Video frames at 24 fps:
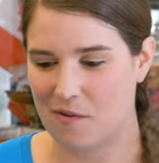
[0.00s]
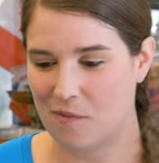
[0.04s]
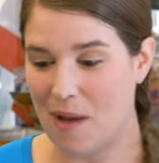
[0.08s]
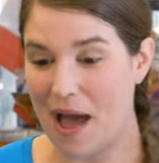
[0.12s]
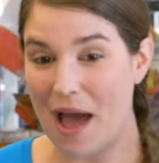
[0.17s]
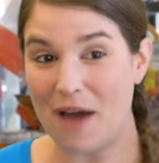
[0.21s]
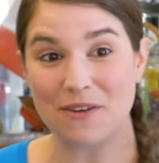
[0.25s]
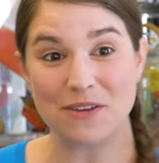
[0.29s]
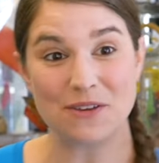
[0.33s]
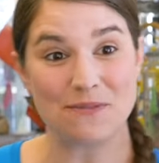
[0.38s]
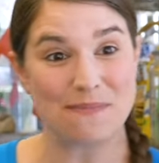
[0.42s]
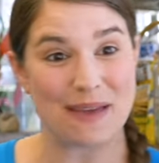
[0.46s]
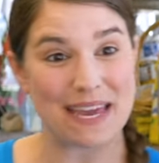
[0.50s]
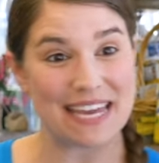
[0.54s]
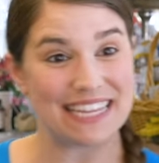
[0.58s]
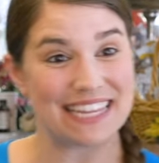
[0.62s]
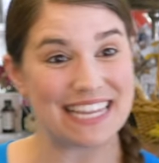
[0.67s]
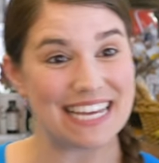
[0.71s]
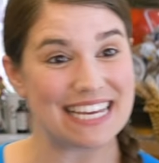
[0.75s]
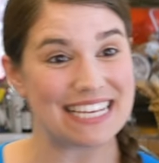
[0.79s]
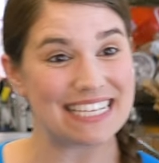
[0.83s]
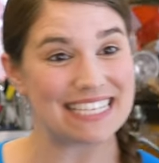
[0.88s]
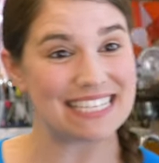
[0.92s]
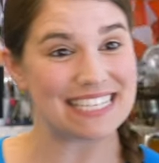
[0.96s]
How you made
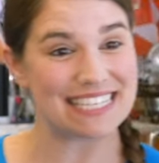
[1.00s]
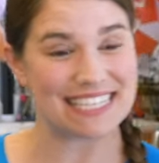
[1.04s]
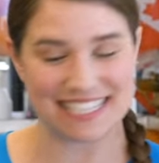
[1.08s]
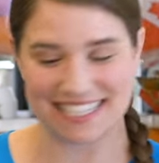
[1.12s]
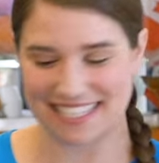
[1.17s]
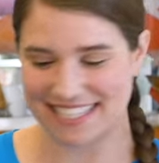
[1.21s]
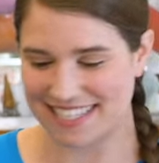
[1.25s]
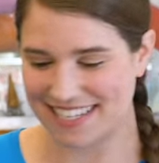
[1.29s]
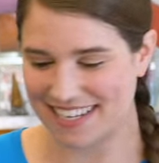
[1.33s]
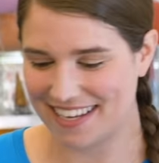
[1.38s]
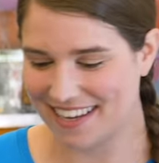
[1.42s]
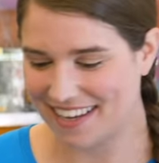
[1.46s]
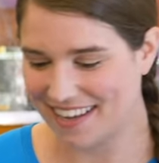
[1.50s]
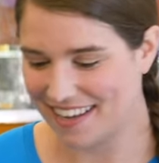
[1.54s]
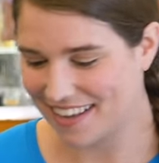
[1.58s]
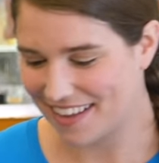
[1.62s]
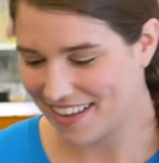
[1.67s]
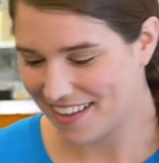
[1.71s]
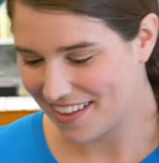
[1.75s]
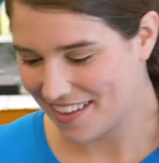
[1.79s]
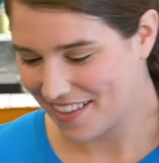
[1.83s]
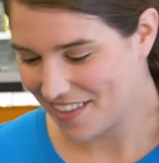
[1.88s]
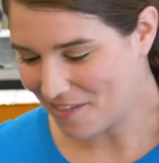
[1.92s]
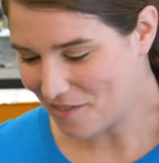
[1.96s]
this? I
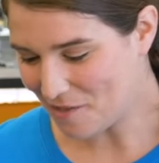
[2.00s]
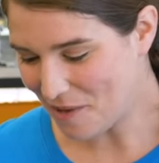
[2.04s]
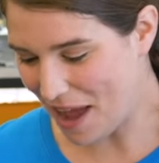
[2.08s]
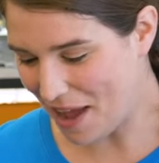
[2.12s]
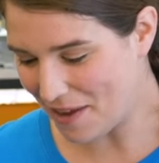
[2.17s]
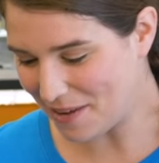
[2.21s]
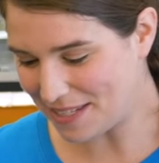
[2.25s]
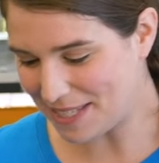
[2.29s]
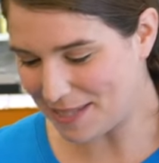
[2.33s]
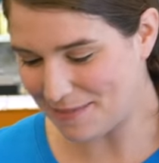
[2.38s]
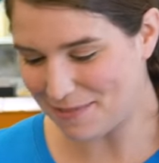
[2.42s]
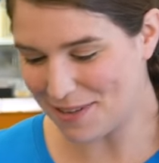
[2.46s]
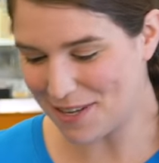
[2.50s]
did. Wow, it's